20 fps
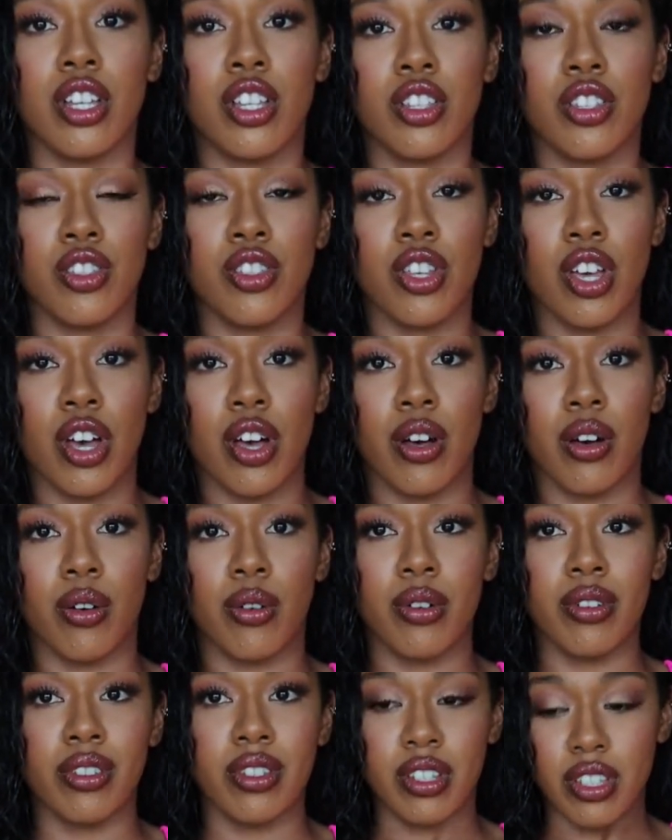
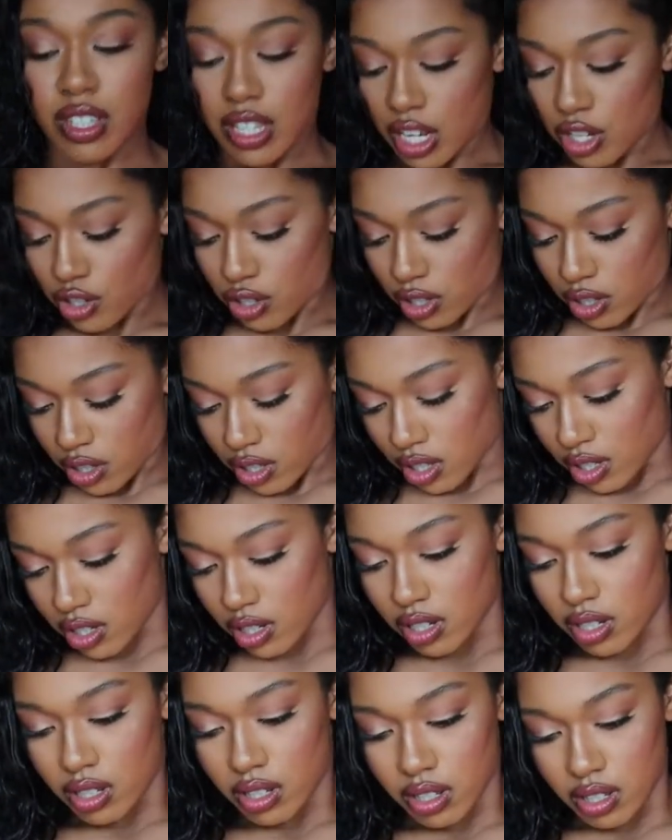So, since I
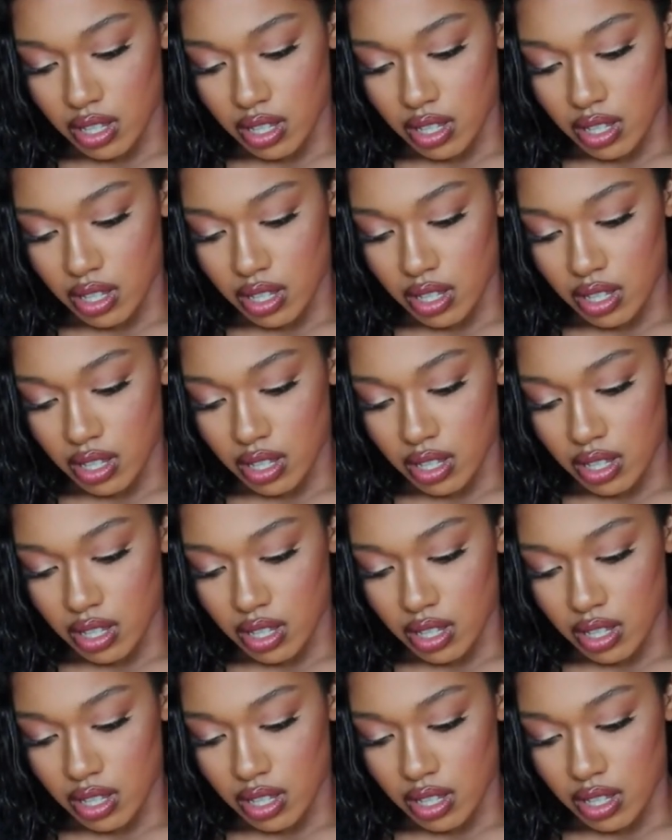just